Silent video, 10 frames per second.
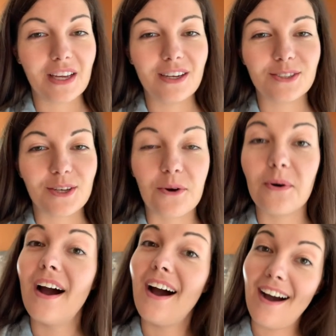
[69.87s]
So,
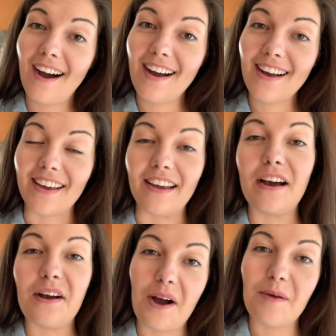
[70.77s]
hi,
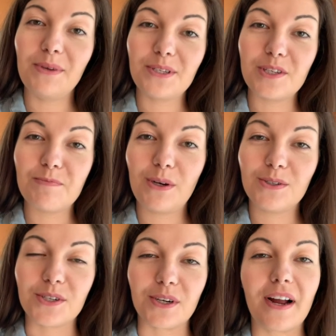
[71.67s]
I'm Mrs.
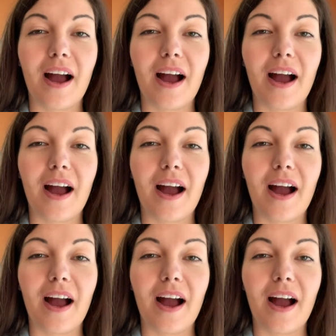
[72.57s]
Poster.